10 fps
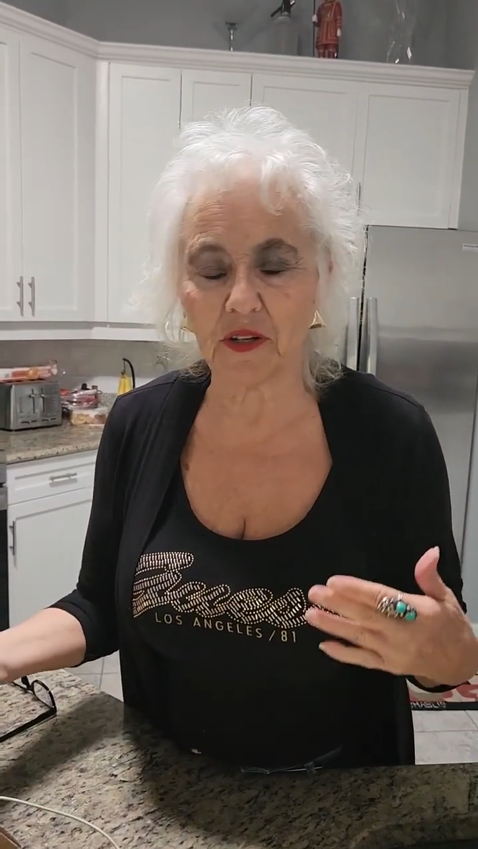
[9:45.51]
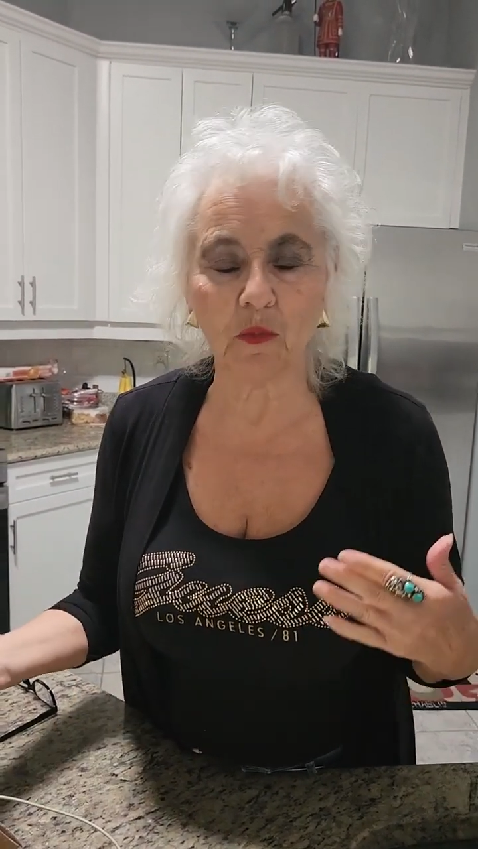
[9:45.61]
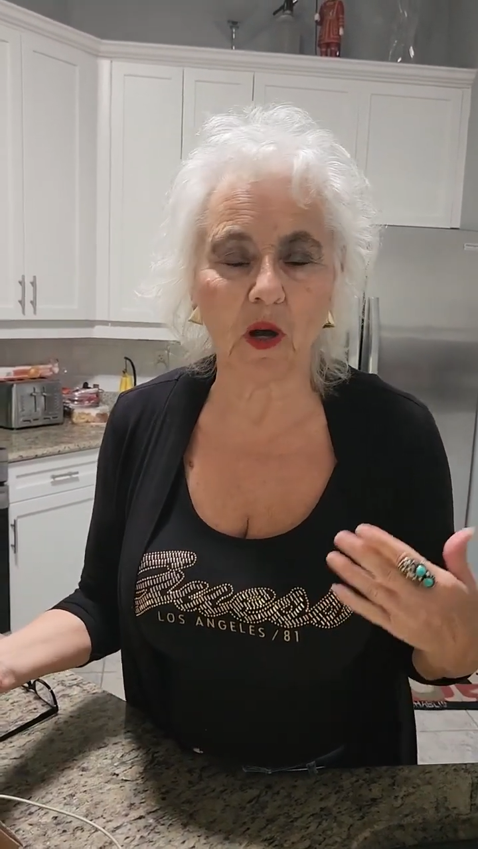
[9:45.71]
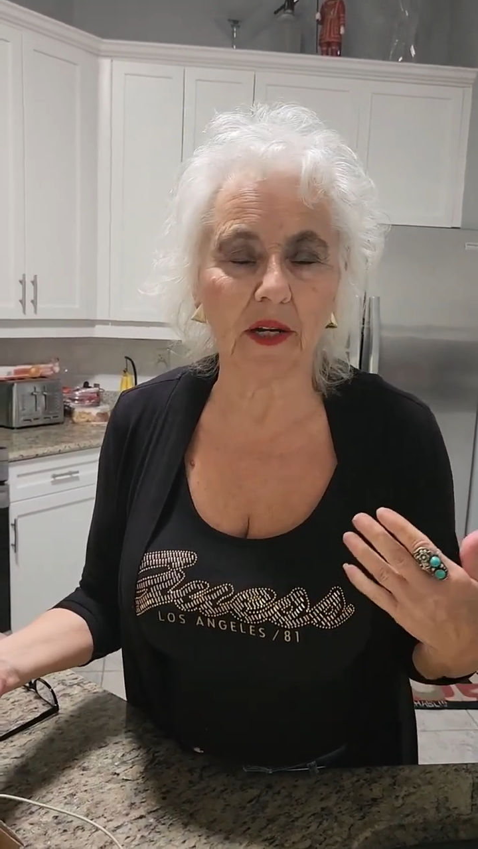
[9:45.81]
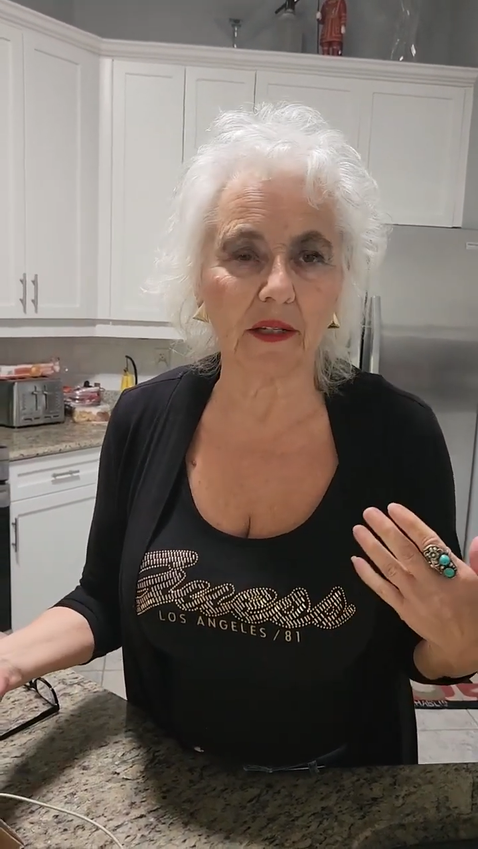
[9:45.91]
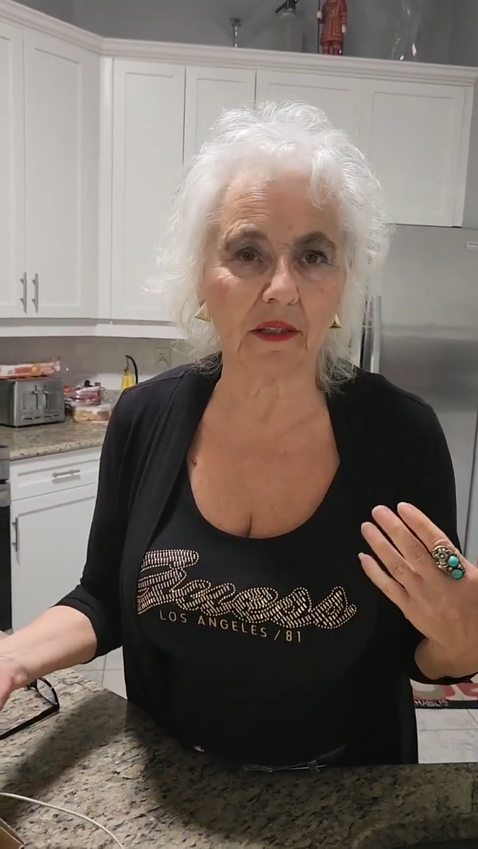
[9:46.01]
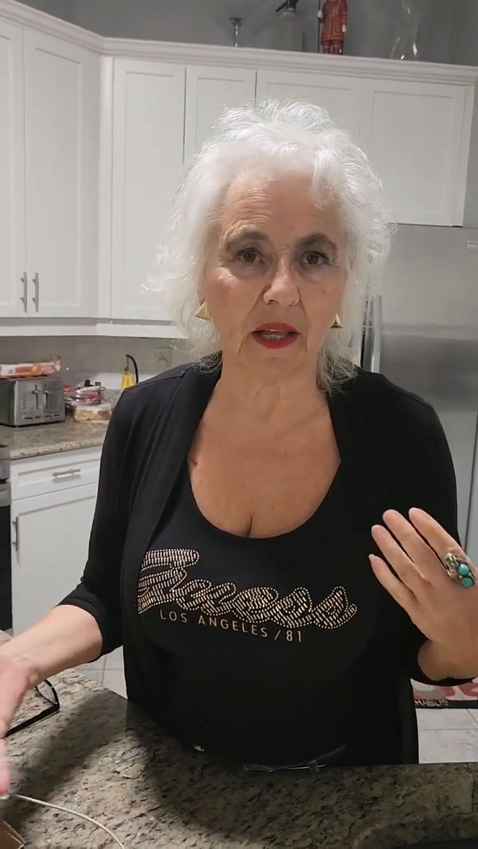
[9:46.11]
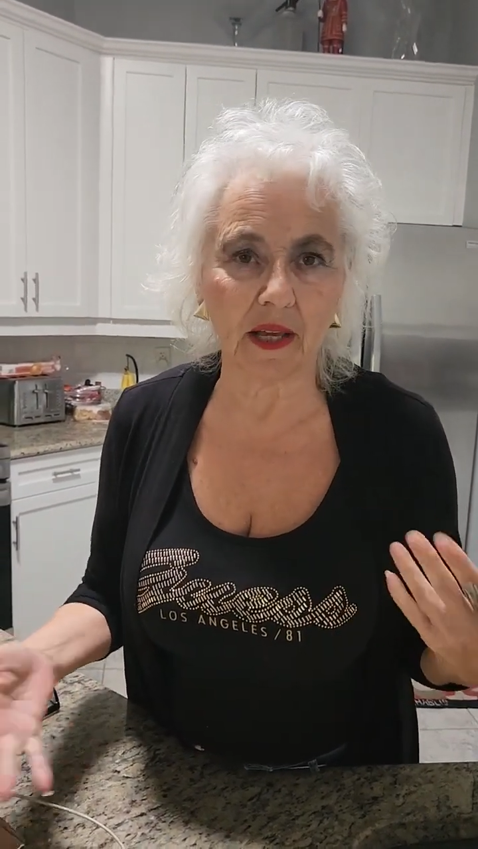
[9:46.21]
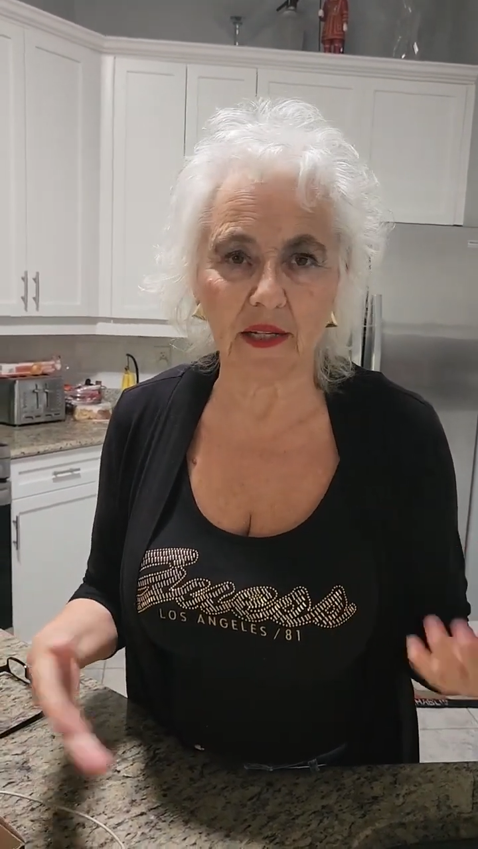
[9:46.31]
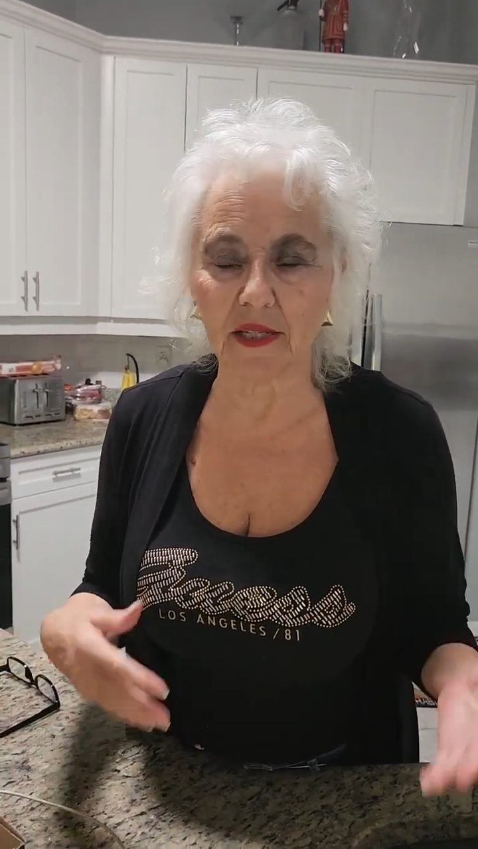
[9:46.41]
unwanted
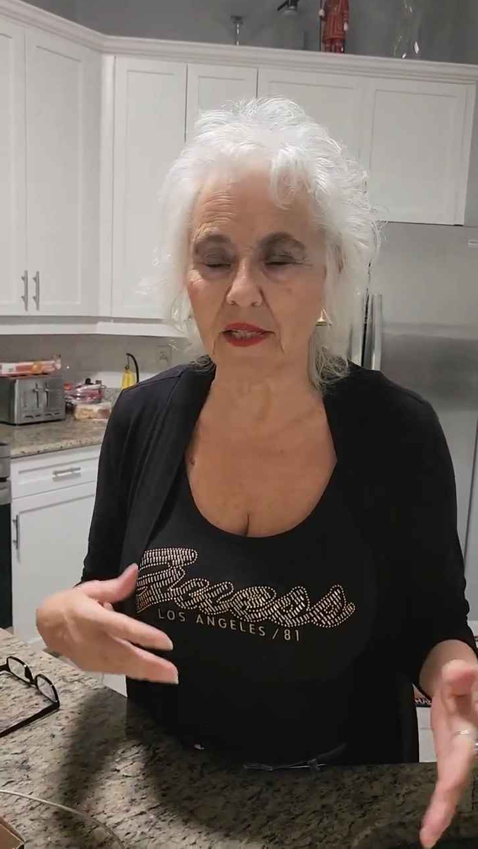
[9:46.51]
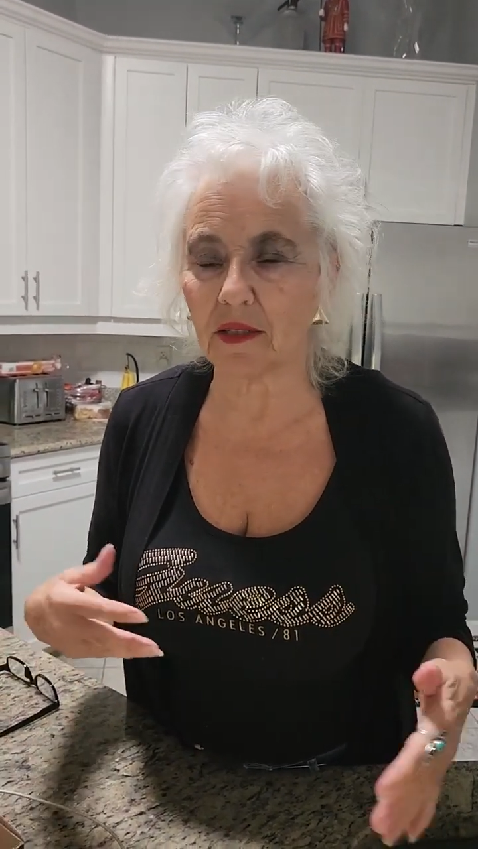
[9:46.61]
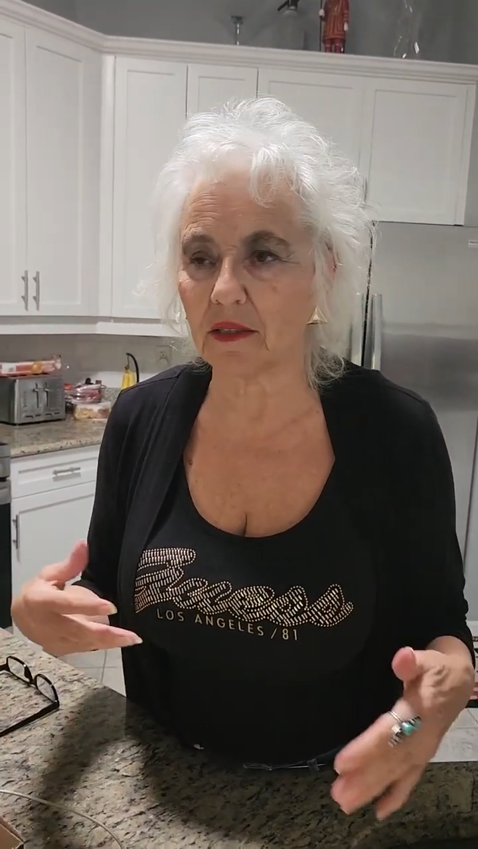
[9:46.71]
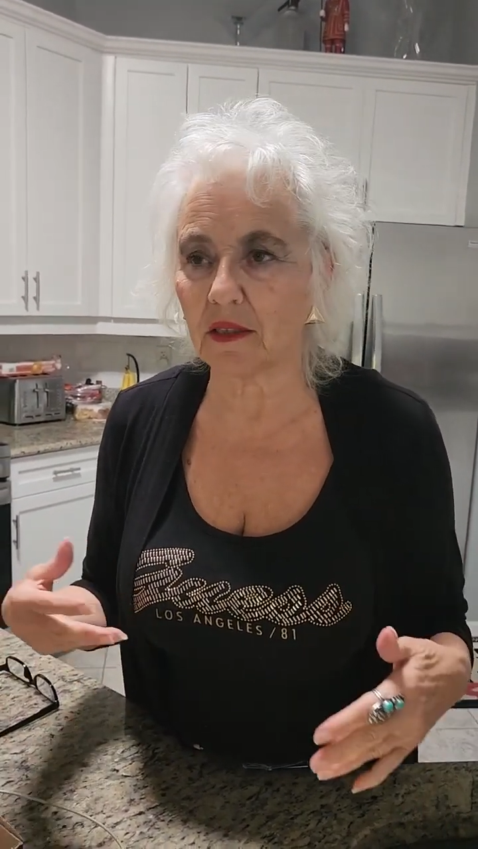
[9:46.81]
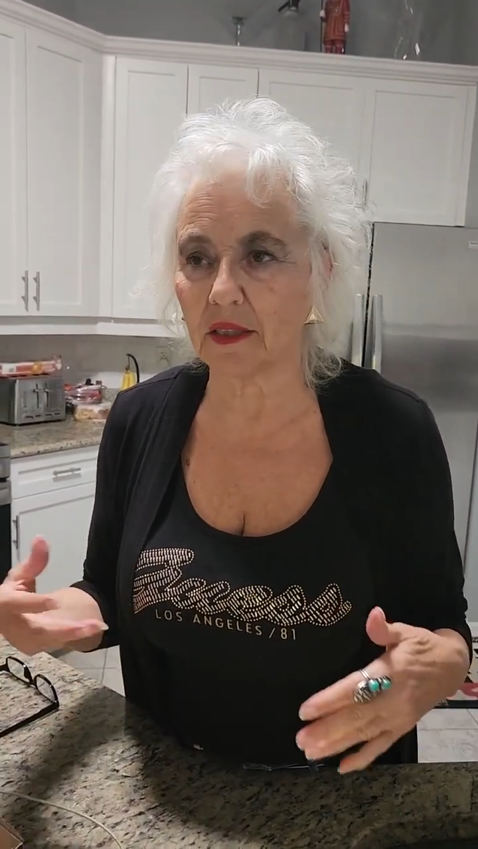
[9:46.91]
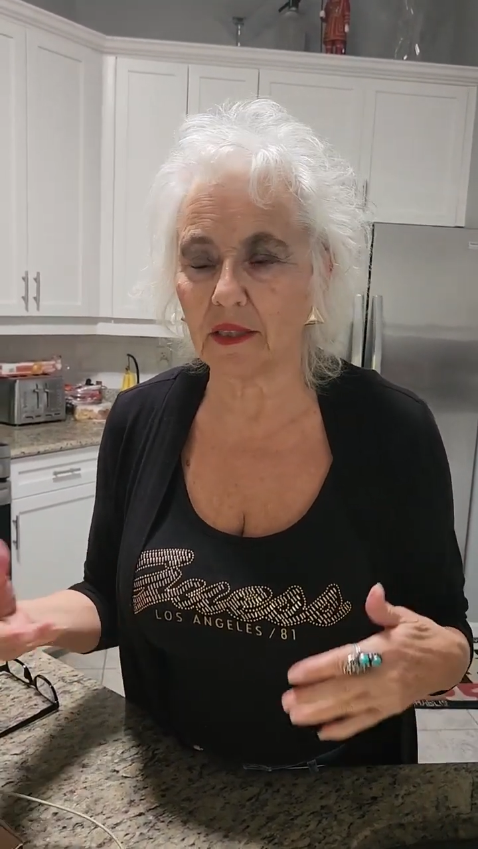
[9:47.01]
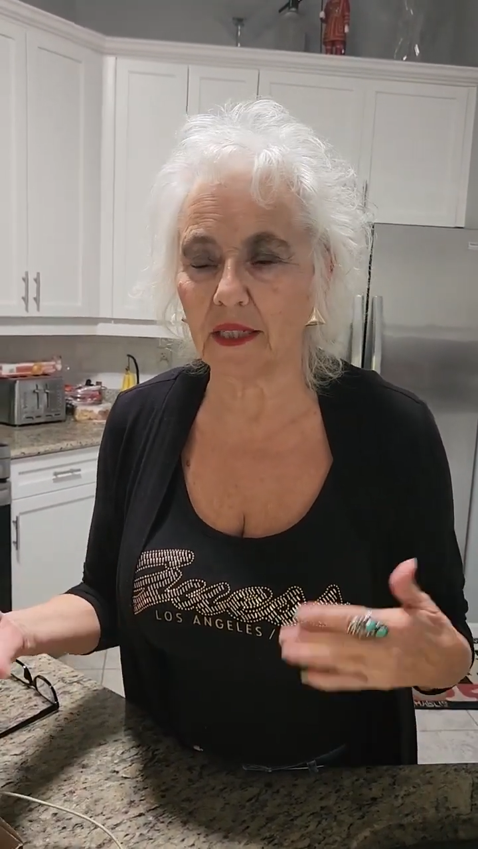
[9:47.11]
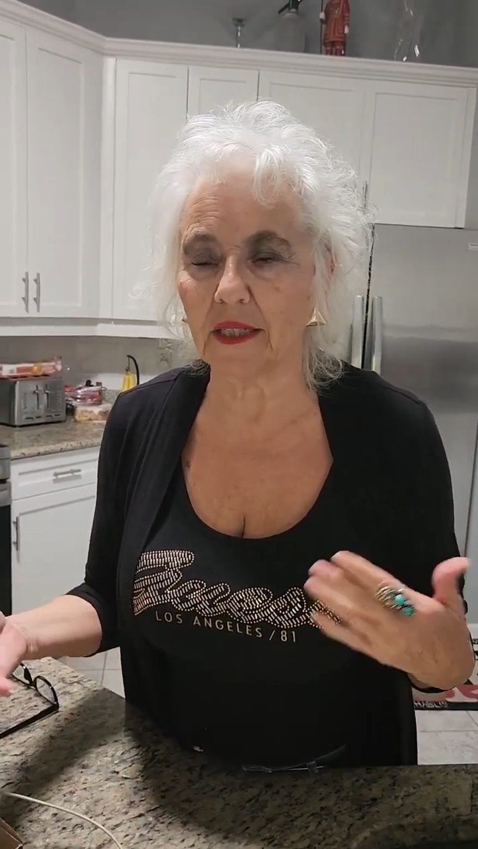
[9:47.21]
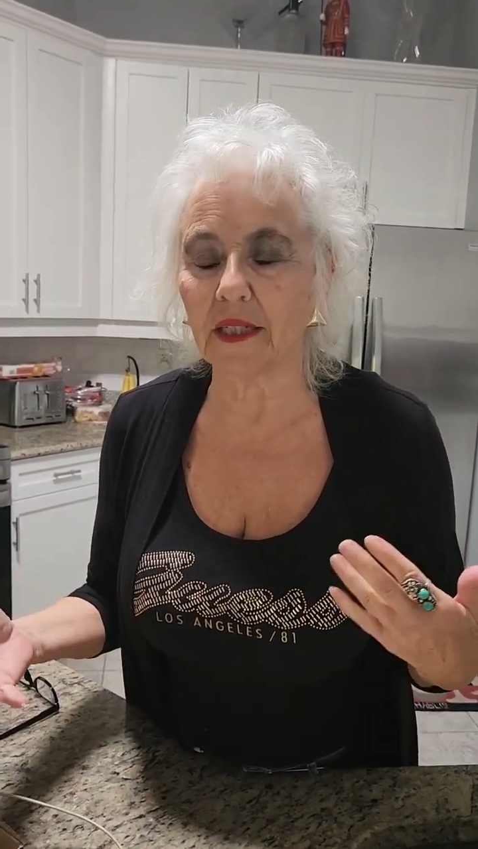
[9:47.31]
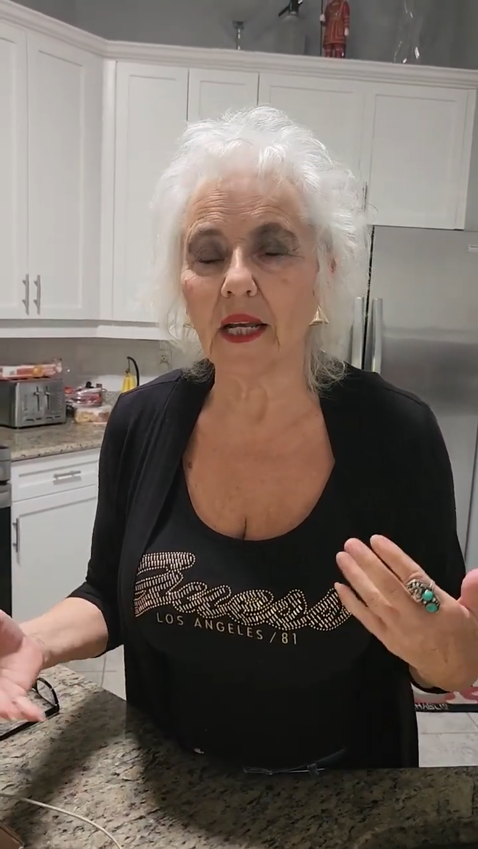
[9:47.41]
things or
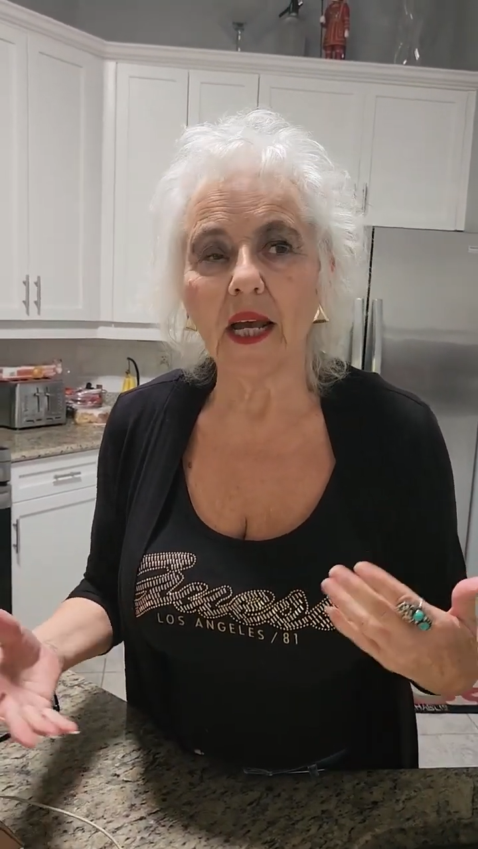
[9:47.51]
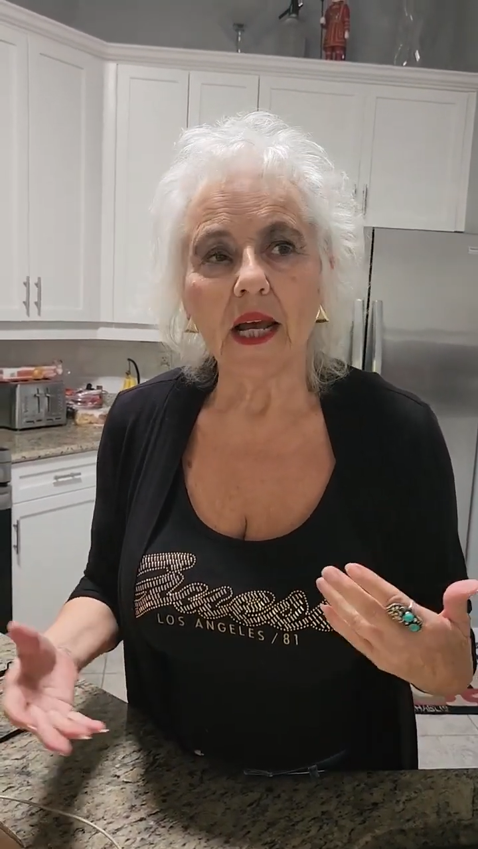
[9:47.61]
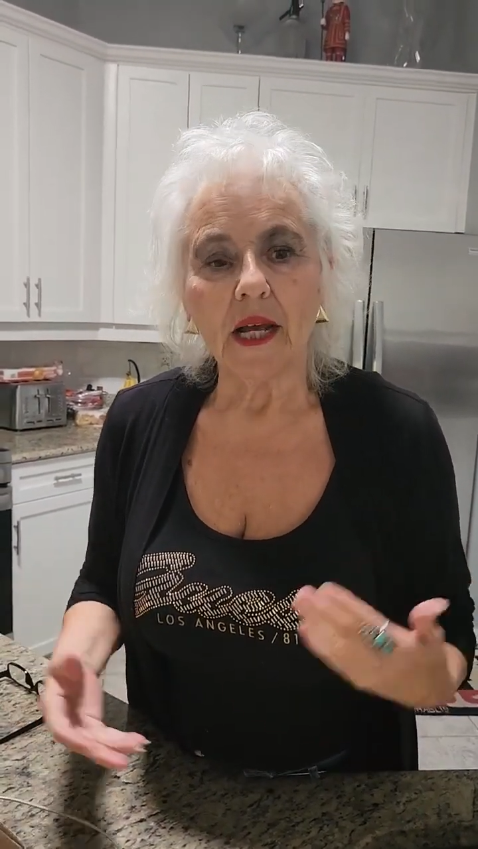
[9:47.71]
unneeded,